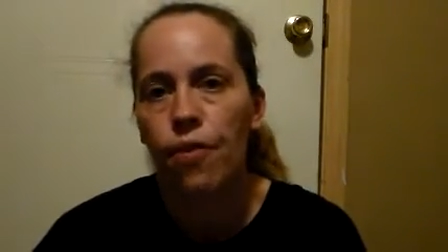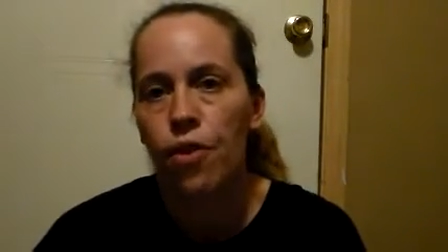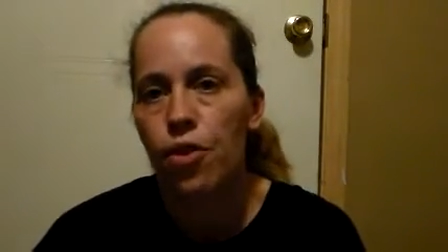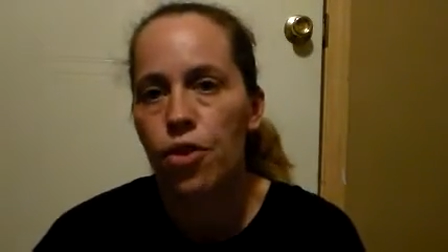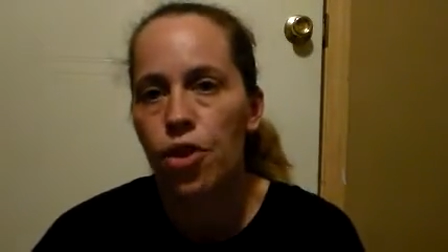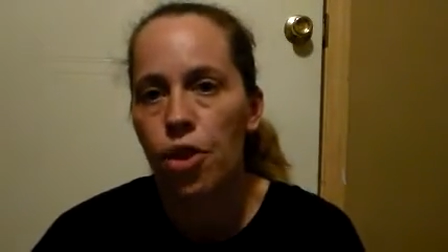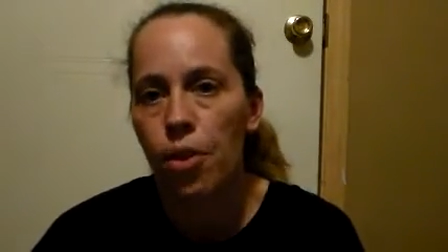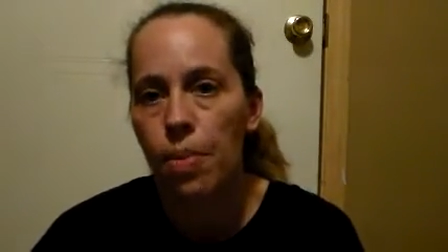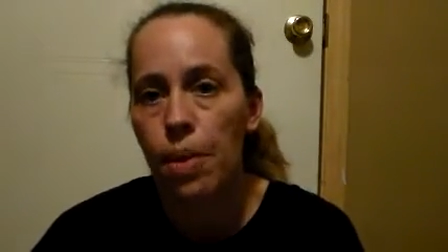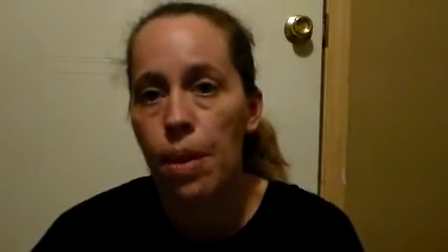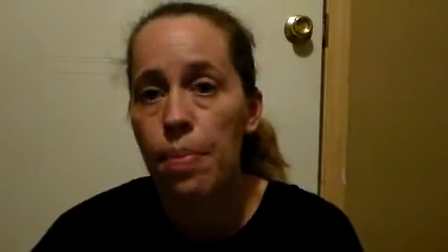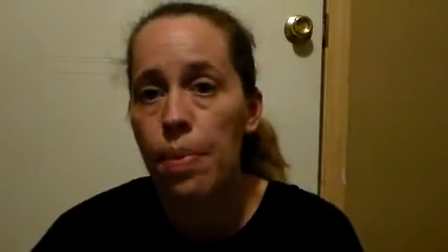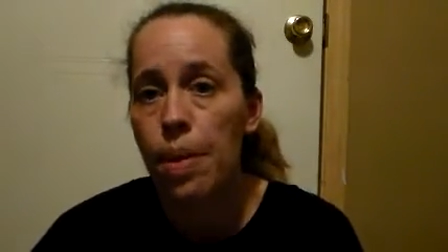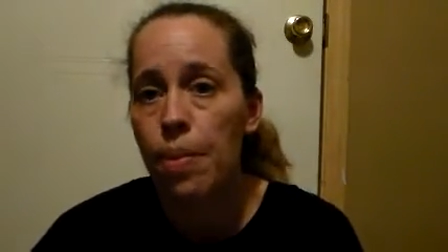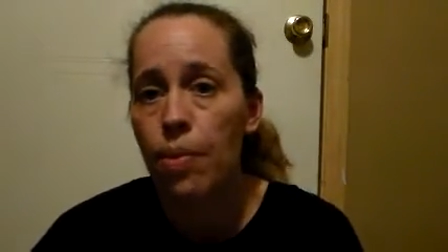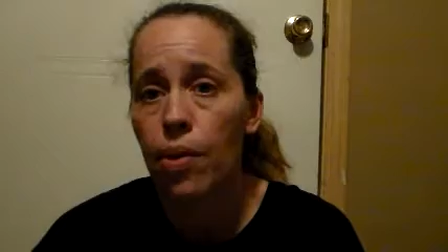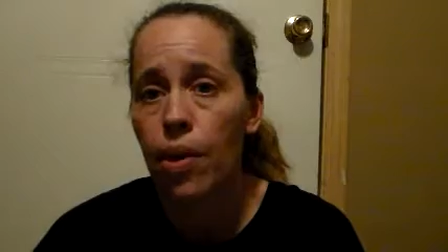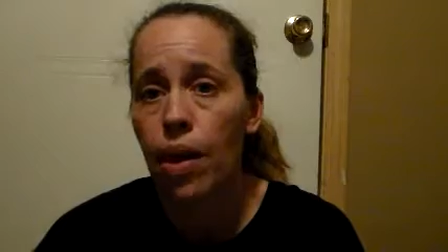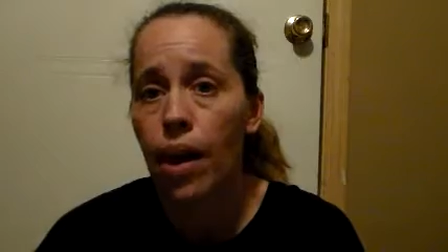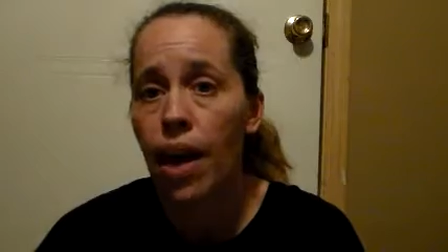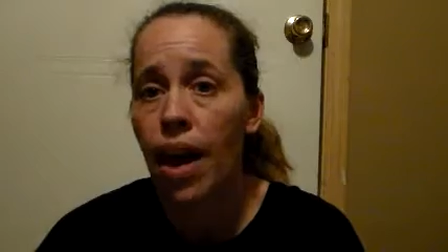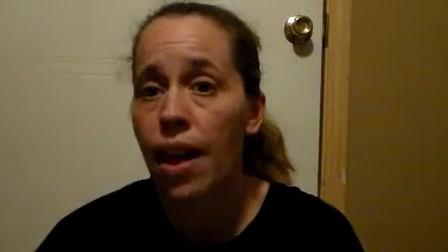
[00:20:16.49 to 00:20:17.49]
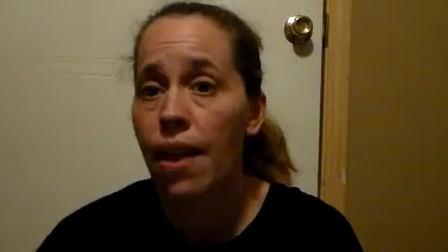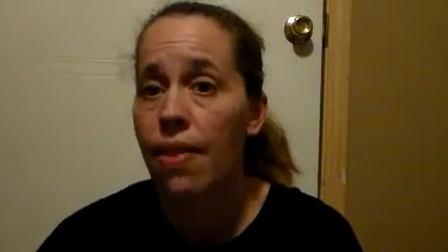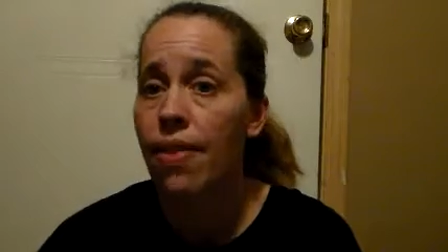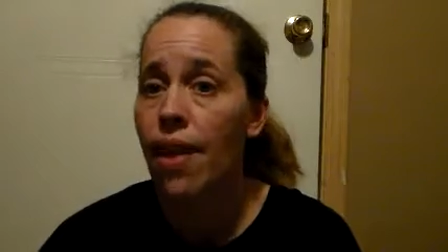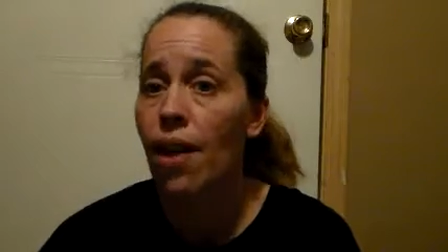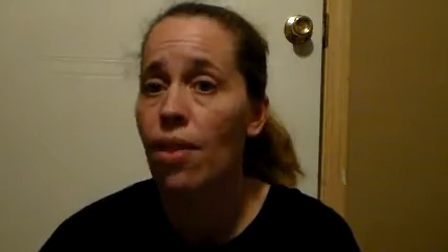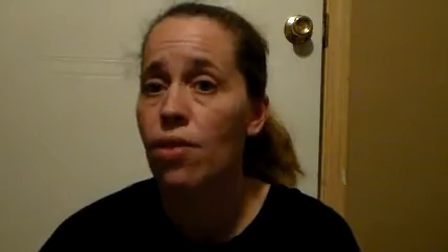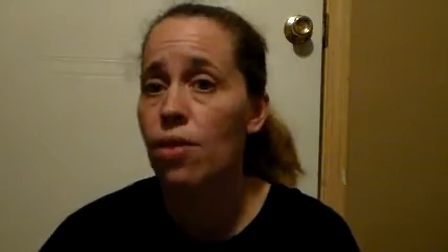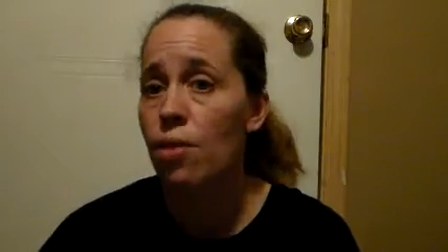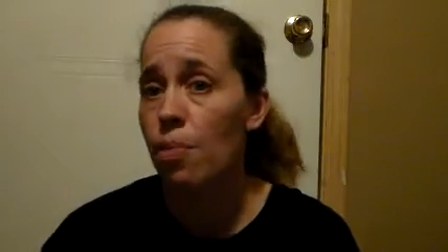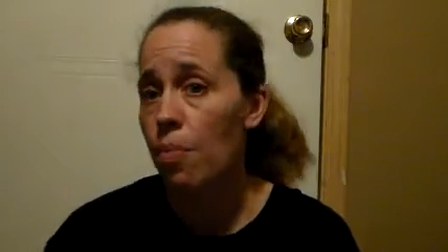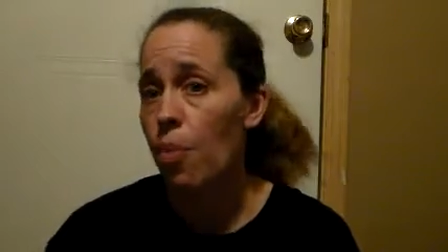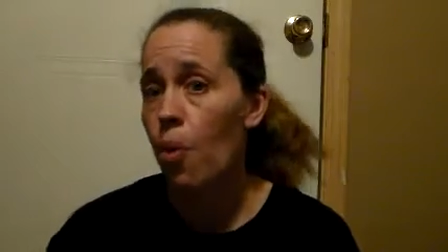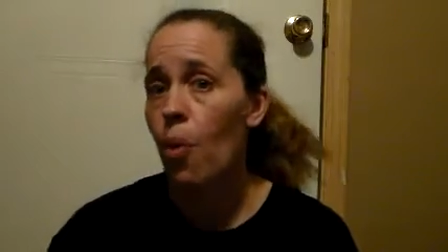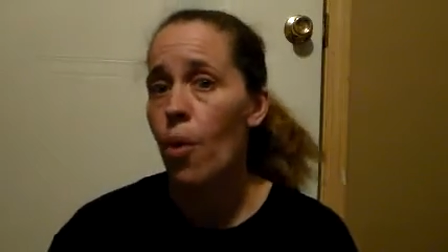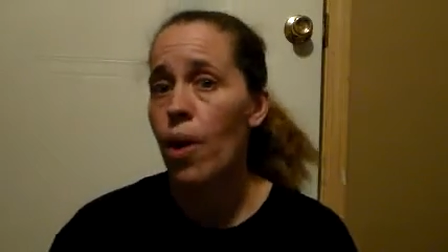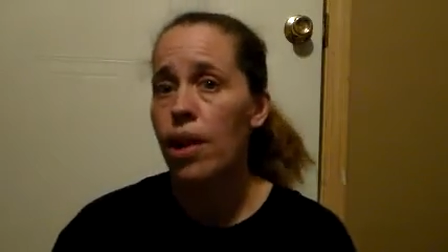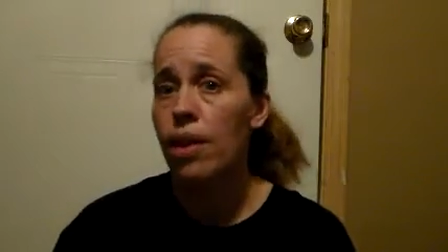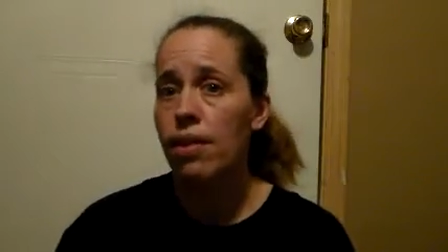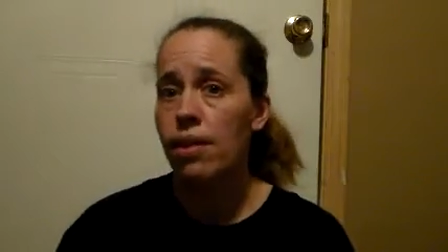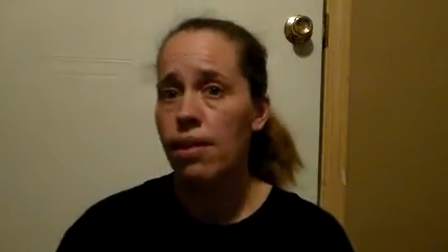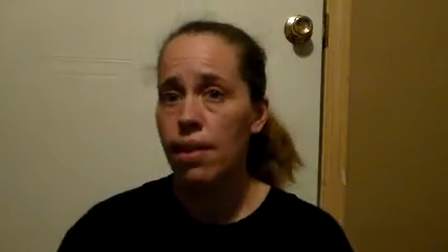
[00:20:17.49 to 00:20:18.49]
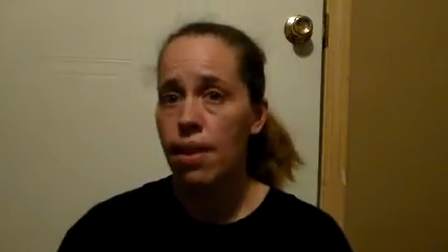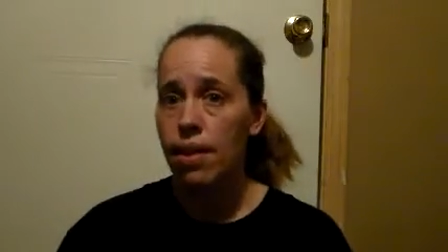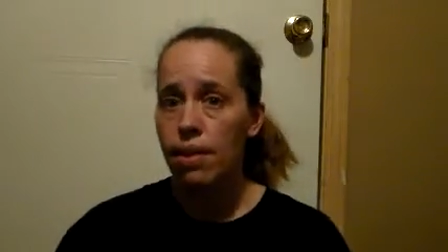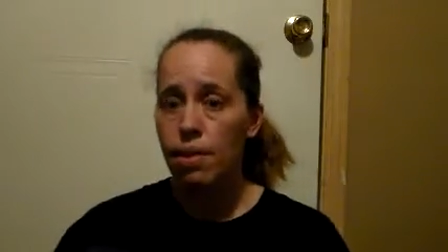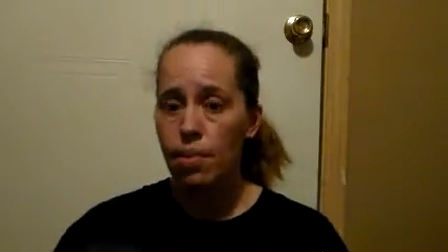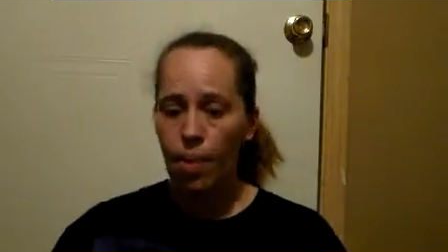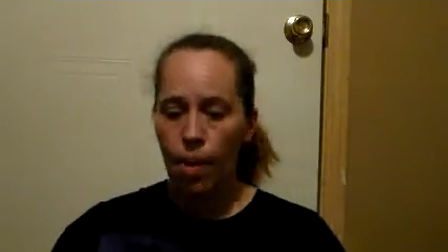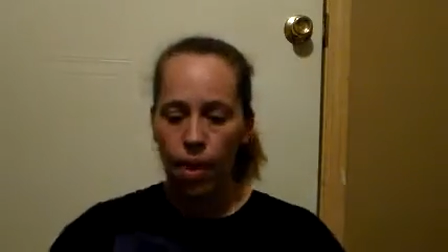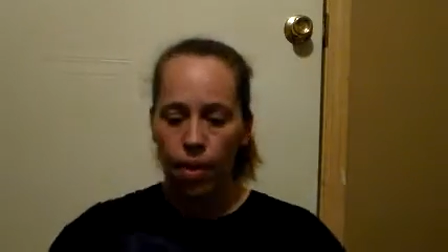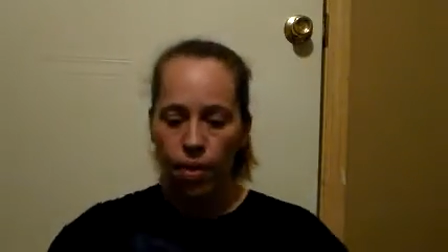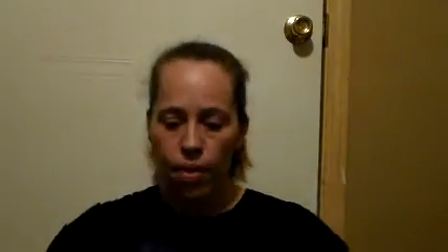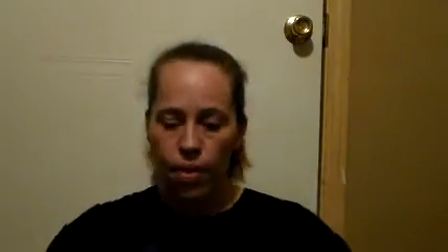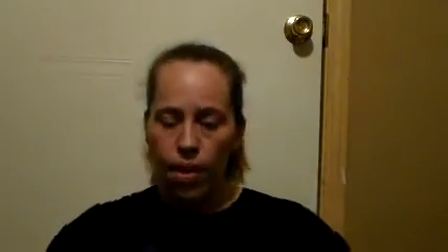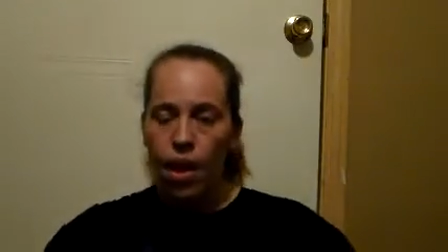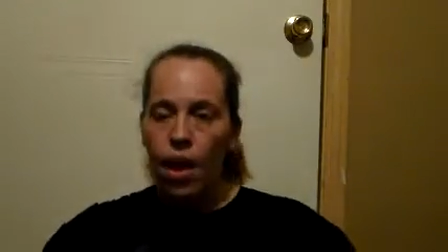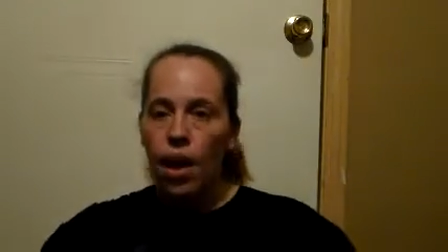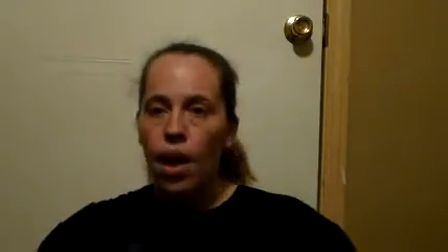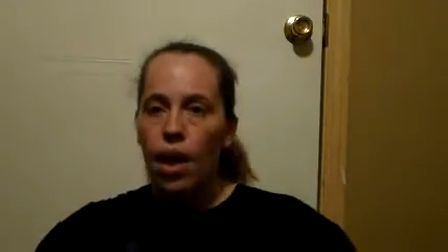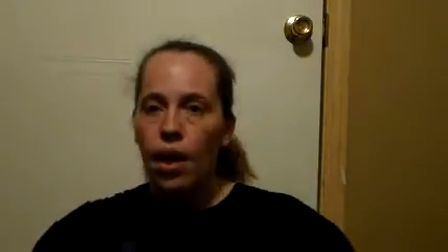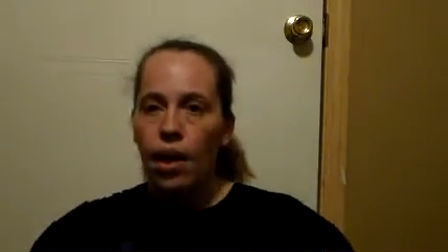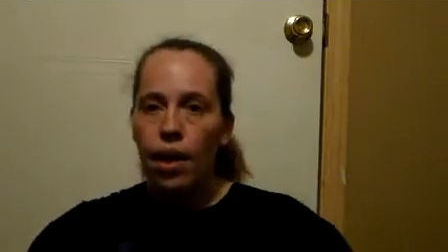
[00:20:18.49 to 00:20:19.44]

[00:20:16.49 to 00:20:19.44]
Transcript: the first so many people that got a thousand points this month